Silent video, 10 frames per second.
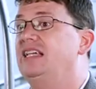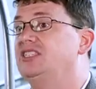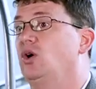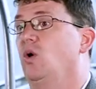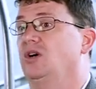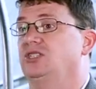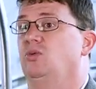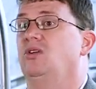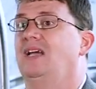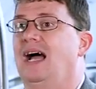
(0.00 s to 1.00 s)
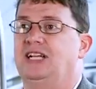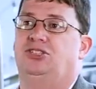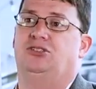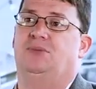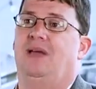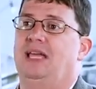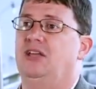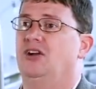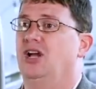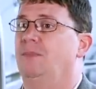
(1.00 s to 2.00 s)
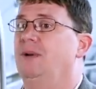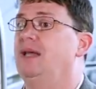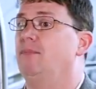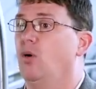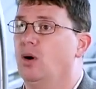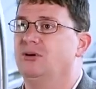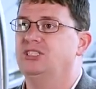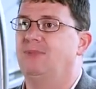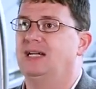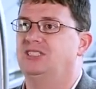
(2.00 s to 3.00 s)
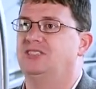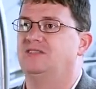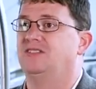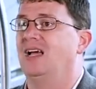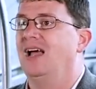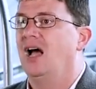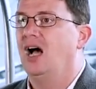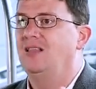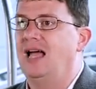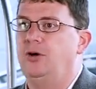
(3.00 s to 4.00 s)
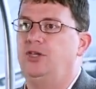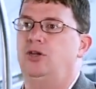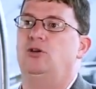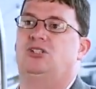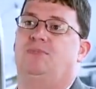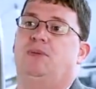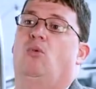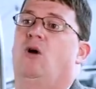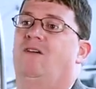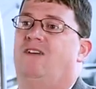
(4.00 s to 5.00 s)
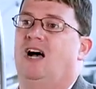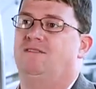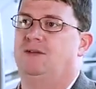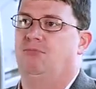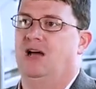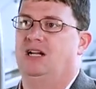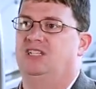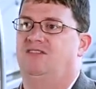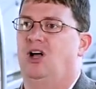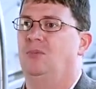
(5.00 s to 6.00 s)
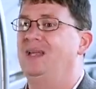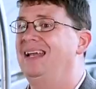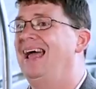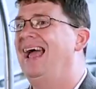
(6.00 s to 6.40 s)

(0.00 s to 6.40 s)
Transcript: This course will guide you to making your company more responsive, allow you to be more involved in product development,